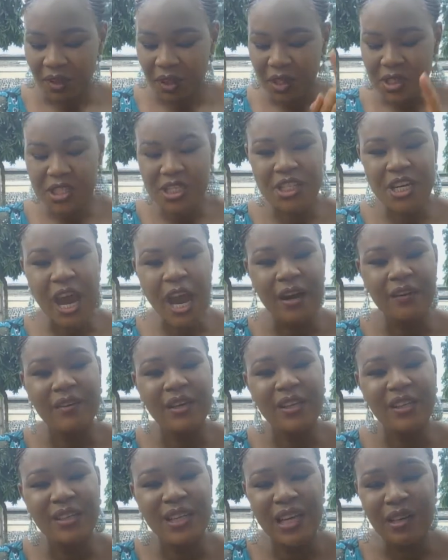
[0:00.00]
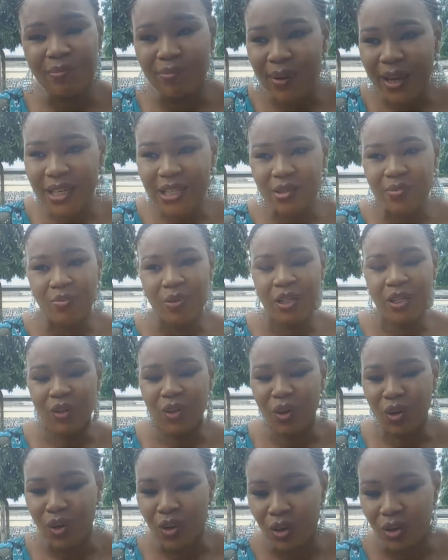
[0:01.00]
sharing a bedspread
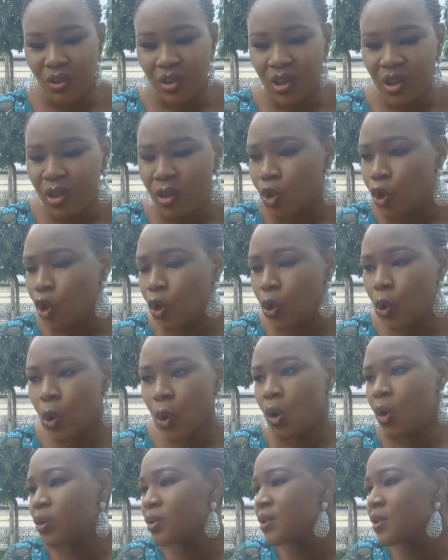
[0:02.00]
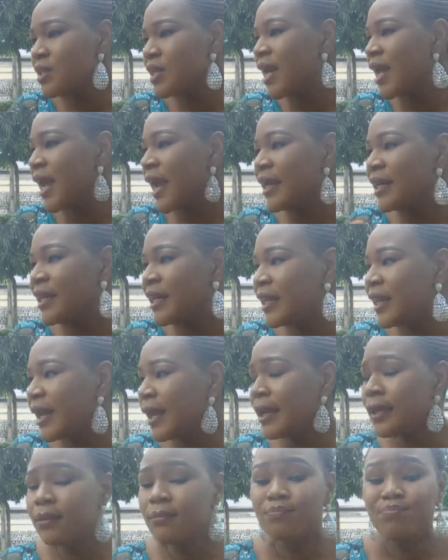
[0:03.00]
or clothes,
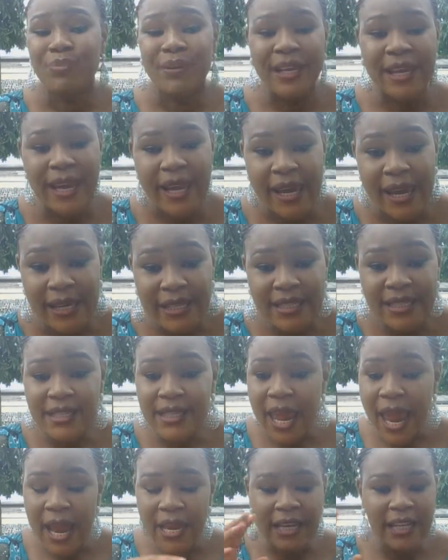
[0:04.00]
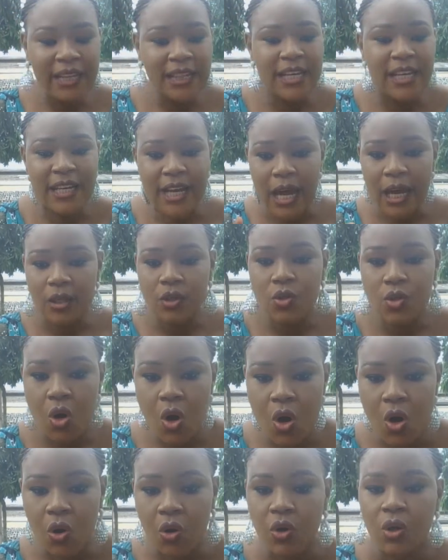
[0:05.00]
anything, plates, anything at
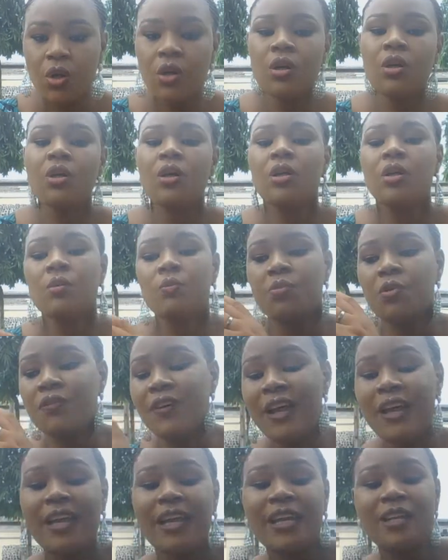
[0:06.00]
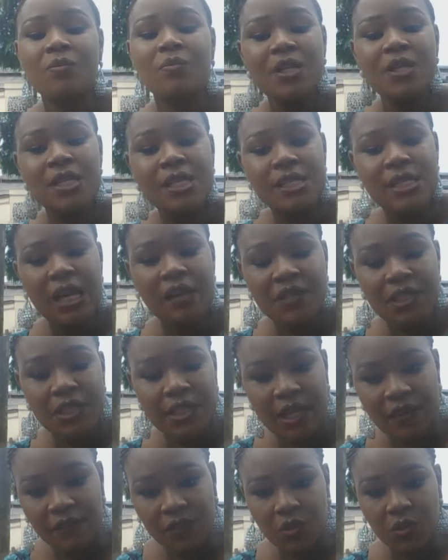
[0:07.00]
all, provided that the person is having
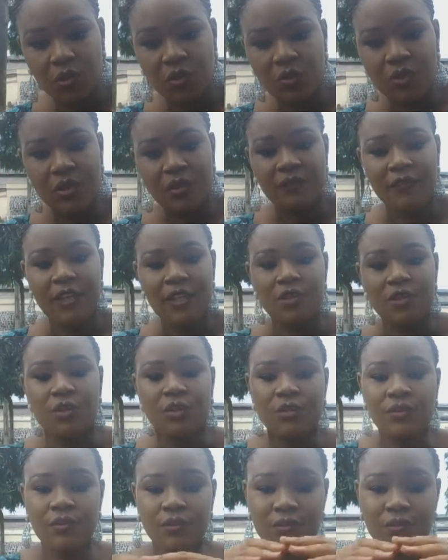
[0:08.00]
staphylococcus infection.